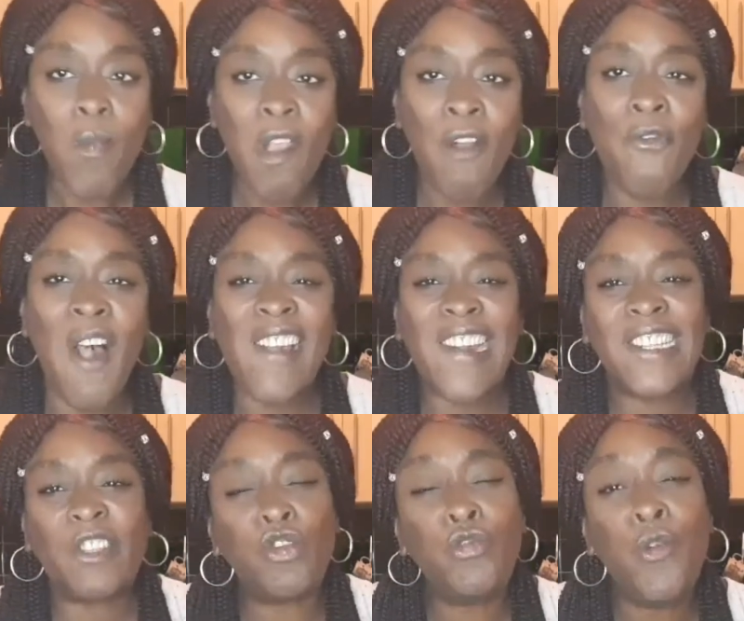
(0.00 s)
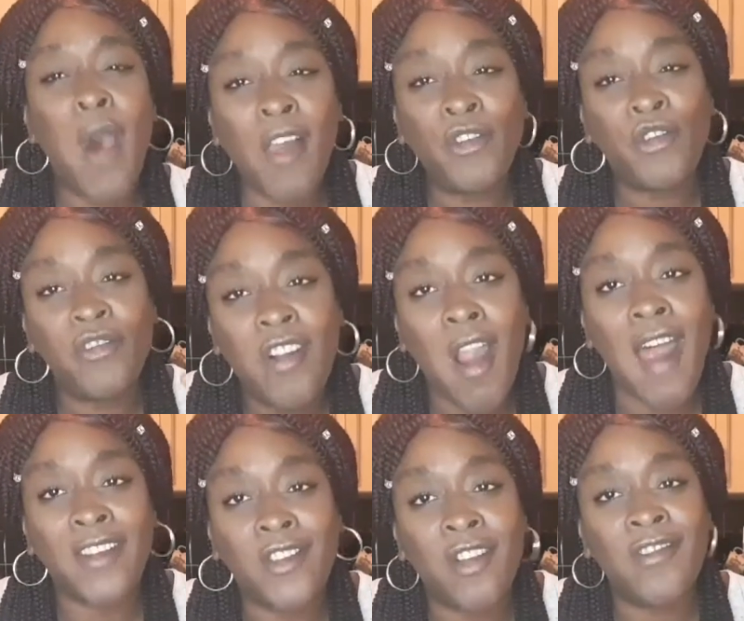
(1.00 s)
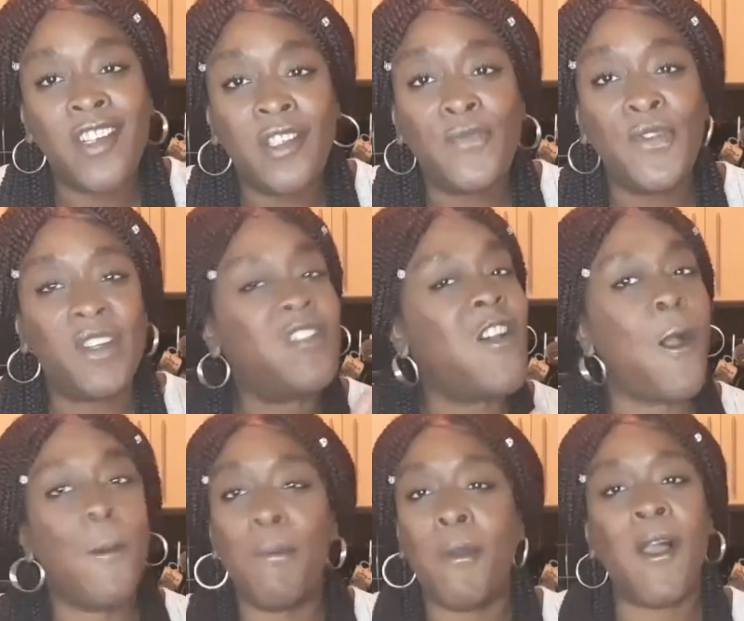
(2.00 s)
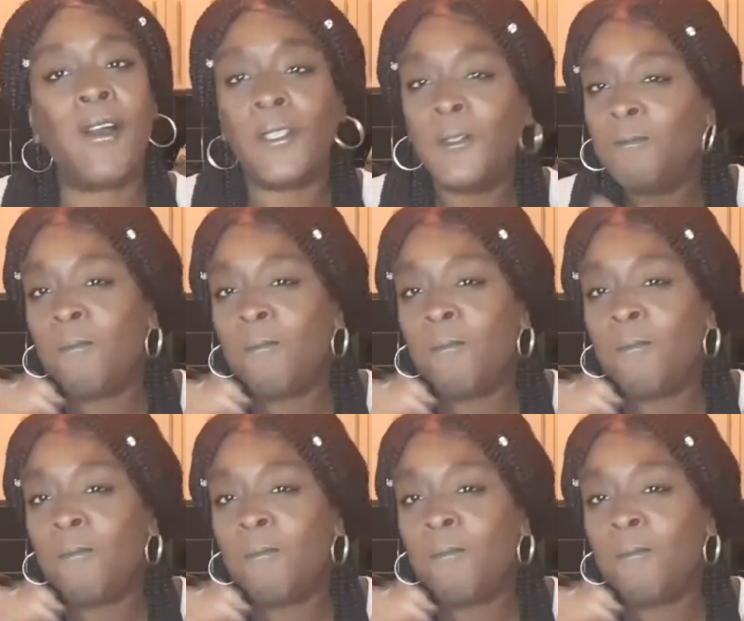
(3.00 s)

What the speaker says: If I get 200 likes on this video, boy,